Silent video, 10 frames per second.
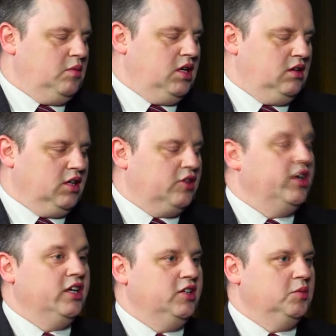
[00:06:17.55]
that
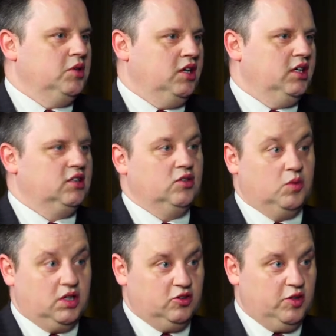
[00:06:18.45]
create a new product or
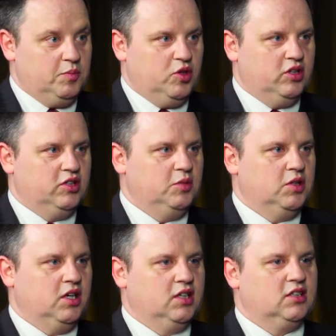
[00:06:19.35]
want to import a new
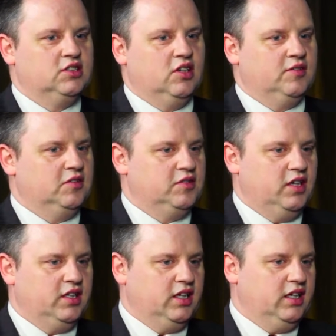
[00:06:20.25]
product because you have to
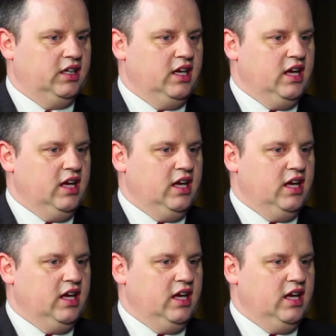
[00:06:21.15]
find a